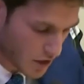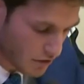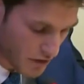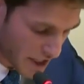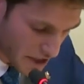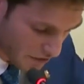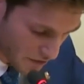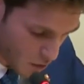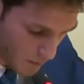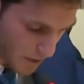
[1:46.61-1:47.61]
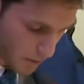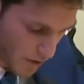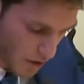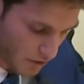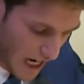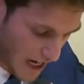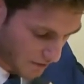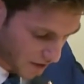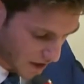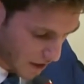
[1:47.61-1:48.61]
Very few people
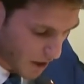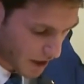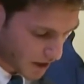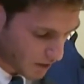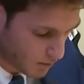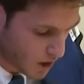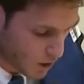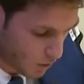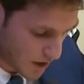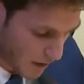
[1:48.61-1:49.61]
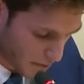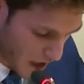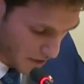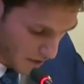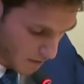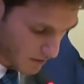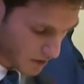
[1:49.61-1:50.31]
survived. Among them was my mother.